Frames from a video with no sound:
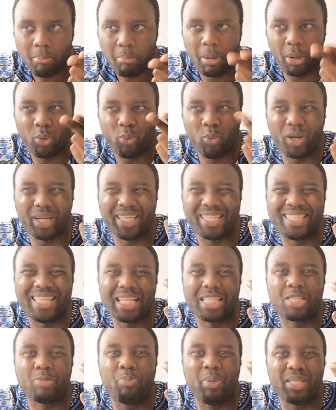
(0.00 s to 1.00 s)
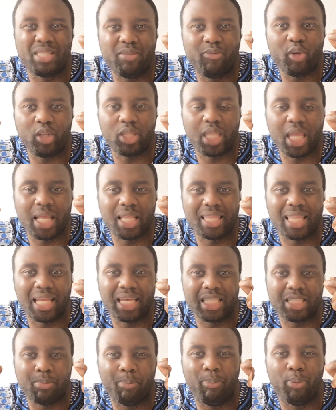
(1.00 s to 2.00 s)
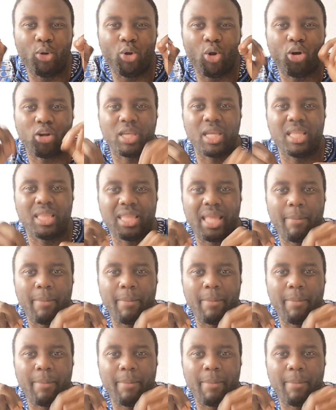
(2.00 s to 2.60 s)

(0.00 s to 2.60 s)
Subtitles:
but what is that specific thing that is blocking